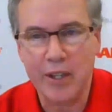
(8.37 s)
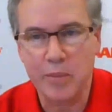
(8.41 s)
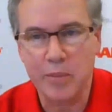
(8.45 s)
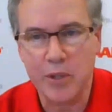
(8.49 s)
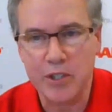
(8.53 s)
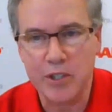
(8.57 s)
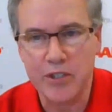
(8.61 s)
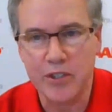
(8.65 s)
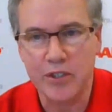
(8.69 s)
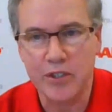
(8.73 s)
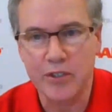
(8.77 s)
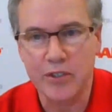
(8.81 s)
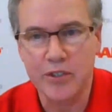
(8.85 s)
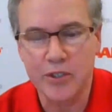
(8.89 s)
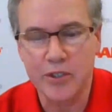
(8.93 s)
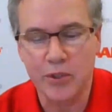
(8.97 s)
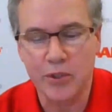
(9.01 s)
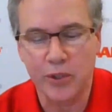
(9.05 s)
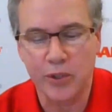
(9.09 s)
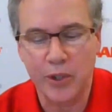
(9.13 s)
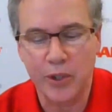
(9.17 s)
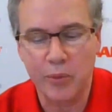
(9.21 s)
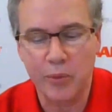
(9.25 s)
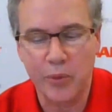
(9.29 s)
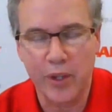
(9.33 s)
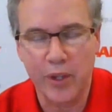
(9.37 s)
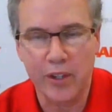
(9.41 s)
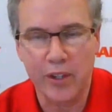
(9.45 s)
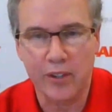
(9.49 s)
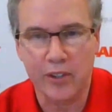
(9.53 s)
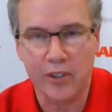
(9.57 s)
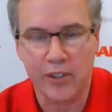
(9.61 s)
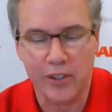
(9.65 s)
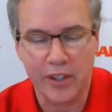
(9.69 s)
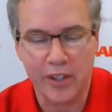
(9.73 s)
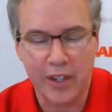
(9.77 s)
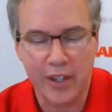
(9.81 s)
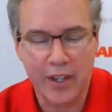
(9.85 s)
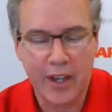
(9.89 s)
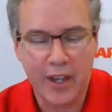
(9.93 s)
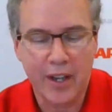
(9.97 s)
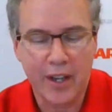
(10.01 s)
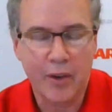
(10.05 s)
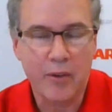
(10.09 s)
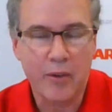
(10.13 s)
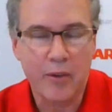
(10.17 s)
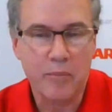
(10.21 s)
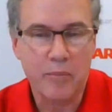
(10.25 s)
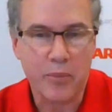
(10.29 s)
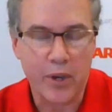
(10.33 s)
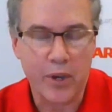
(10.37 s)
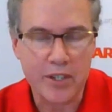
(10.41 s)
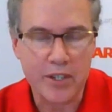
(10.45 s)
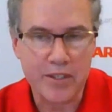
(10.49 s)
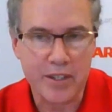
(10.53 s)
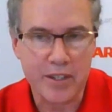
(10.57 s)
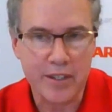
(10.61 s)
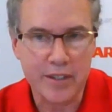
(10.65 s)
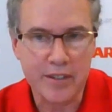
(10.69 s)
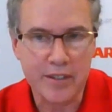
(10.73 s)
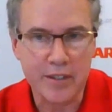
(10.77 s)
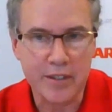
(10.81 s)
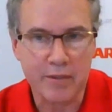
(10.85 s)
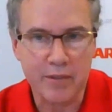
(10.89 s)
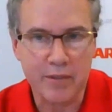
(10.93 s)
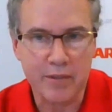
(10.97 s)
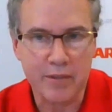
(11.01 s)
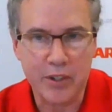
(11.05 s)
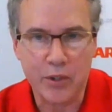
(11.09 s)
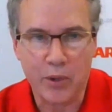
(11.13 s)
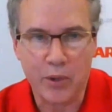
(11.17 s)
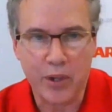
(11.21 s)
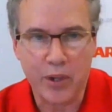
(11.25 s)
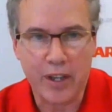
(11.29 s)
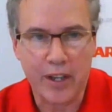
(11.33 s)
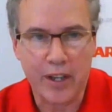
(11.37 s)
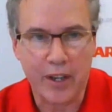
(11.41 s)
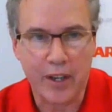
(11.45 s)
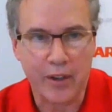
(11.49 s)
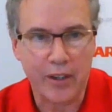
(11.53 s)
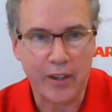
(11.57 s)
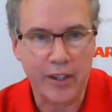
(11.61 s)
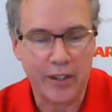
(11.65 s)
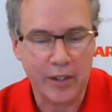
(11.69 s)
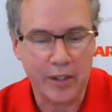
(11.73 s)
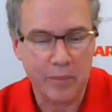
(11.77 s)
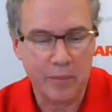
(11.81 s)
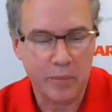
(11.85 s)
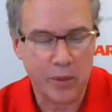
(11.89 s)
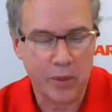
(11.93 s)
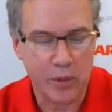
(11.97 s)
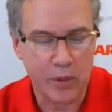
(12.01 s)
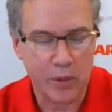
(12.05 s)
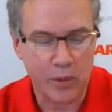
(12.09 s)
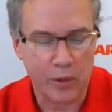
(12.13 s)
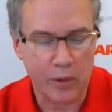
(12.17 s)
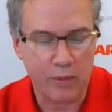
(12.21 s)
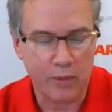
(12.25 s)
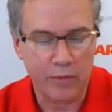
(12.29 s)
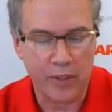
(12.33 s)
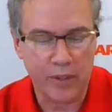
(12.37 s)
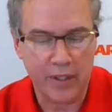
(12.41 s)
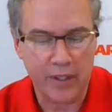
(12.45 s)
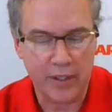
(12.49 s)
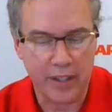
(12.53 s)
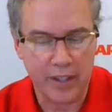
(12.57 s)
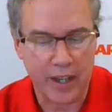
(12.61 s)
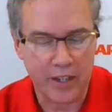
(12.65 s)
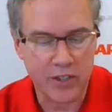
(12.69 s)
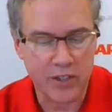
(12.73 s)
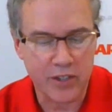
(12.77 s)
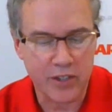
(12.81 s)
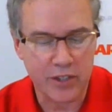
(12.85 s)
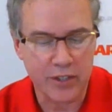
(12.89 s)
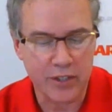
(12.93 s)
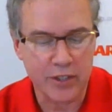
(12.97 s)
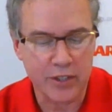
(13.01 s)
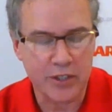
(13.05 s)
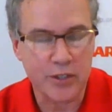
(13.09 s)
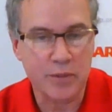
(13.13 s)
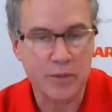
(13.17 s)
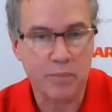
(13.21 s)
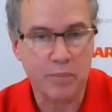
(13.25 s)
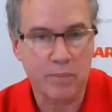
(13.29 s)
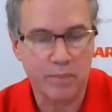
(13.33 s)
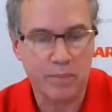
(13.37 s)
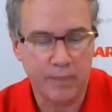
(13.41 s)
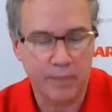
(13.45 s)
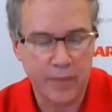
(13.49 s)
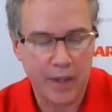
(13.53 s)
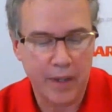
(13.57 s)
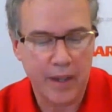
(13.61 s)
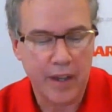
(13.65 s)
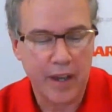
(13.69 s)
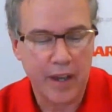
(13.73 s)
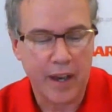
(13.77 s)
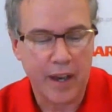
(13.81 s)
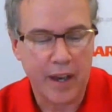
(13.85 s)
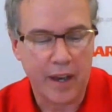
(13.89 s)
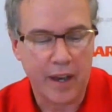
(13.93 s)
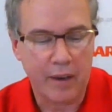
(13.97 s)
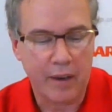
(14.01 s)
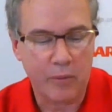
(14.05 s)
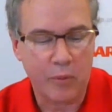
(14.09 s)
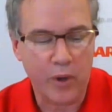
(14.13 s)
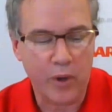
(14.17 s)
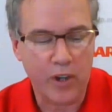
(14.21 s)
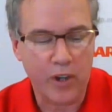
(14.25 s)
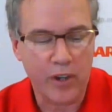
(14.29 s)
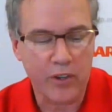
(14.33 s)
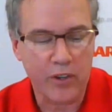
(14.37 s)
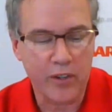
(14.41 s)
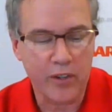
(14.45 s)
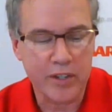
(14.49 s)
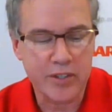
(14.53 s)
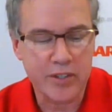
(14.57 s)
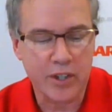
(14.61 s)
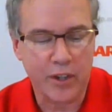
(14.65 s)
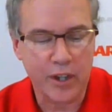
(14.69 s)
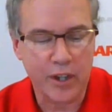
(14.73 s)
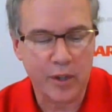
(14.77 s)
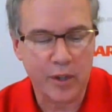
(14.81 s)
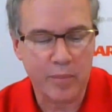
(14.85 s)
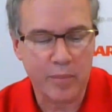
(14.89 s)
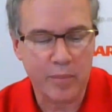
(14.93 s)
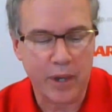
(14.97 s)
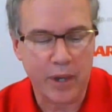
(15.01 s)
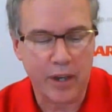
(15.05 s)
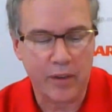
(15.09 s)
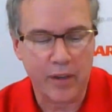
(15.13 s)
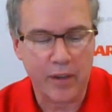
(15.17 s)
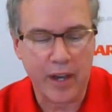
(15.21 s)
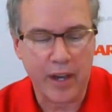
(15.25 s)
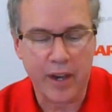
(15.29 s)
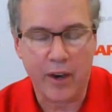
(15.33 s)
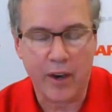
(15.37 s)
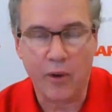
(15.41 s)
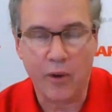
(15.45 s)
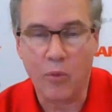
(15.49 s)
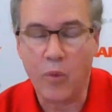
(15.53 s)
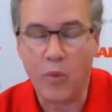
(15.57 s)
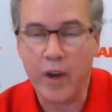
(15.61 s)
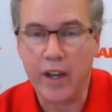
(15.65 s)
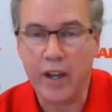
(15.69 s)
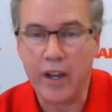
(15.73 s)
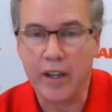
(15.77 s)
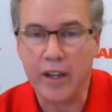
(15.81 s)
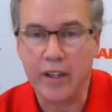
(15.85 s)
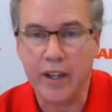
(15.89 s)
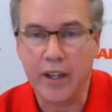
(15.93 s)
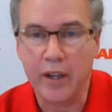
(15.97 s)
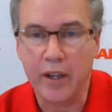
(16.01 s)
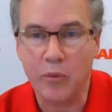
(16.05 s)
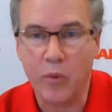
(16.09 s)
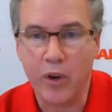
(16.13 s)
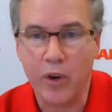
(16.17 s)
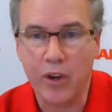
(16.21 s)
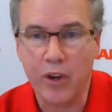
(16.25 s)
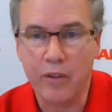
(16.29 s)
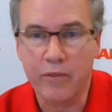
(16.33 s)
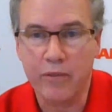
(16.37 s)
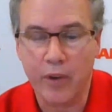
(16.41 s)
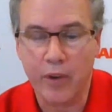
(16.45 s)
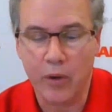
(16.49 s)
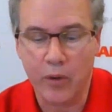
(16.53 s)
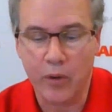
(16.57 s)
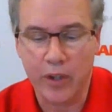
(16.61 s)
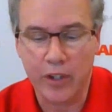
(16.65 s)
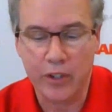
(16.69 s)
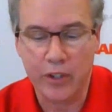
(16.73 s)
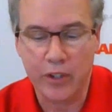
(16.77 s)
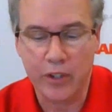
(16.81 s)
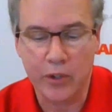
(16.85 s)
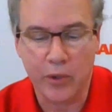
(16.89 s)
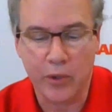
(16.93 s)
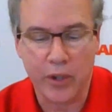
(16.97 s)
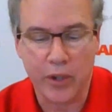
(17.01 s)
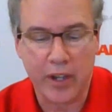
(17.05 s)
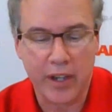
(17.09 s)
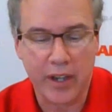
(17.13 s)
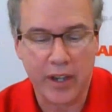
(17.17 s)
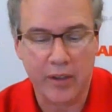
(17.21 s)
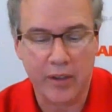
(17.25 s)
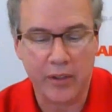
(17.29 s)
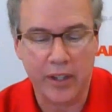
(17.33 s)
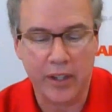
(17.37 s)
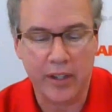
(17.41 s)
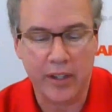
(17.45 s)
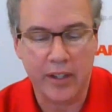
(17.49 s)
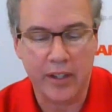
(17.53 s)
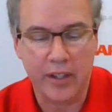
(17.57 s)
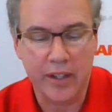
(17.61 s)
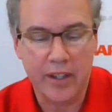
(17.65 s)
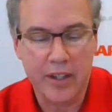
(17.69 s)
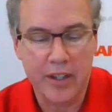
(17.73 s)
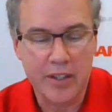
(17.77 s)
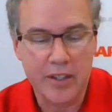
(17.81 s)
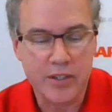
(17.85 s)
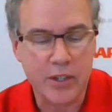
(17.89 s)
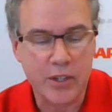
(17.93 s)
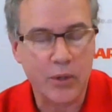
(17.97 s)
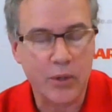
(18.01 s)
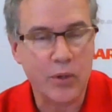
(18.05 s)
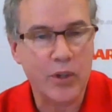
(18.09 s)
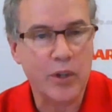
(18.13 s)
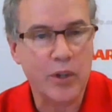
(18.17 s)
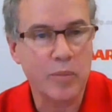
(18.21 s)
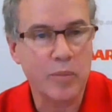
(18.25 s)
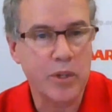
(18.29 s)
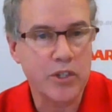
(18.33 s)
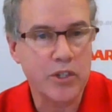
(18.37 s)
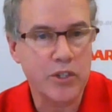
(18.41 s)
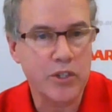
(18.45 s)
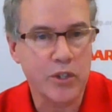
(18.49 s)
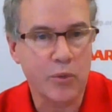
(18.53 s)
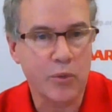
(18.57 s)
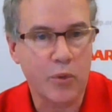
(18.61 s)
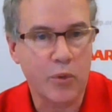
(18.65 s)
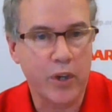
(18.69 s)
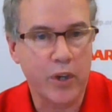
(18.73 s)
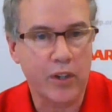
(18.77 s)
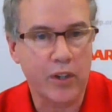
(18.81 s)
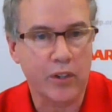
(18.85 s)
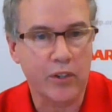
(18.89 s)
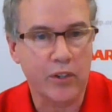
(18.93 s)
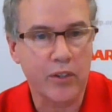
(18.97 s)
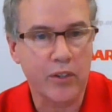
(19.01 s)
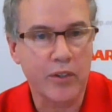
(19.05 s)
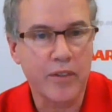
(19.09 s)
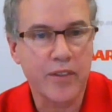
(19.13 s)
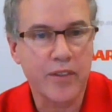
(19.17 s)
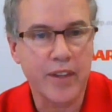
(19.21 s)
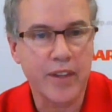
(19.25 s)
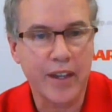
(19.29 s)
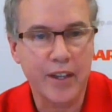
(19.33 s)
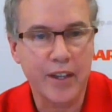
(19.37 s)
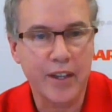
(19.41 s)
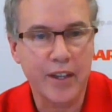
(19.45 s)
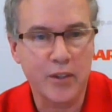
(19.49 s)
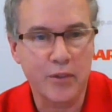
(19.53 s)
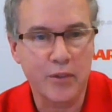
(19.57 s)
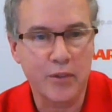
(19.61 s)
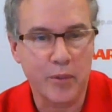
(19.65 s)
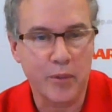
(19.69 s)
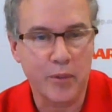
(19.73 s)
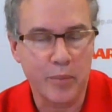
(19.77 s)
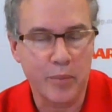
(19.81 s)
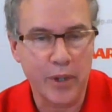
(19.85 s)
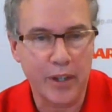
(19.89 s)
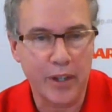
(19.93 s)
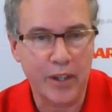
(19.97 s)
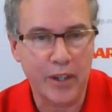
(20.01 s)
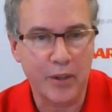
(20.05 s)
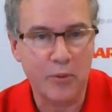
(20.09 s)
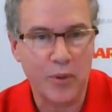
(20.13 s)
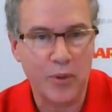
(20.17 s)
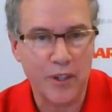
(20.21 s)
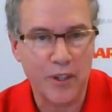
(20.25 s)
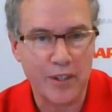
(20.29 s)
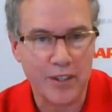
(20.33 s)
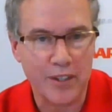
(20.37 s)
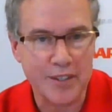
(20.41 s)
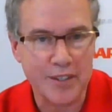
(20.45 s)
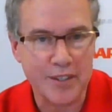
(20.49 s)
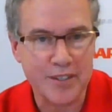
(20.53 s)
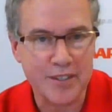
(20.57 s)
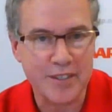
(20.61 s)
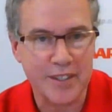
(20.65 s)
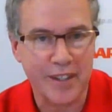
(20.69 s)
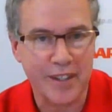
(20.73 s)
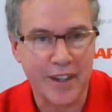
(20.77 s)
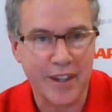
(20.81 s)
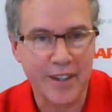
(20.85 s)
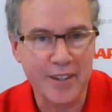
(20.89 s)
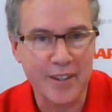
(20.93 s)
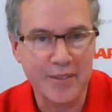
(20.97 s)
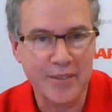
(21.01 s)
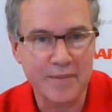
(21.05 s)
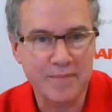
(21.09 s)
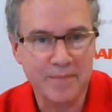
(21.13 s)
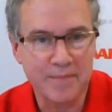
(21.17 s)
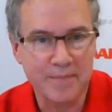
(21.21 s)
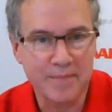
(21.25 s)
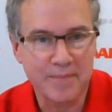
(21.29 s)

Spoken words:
Commissioner Julie Wheeler, President of the York County Bureau of Elections. We're here to talk about how, when, and where to vote in York County. So, Commissioner Wheeler, thank you for being with us today.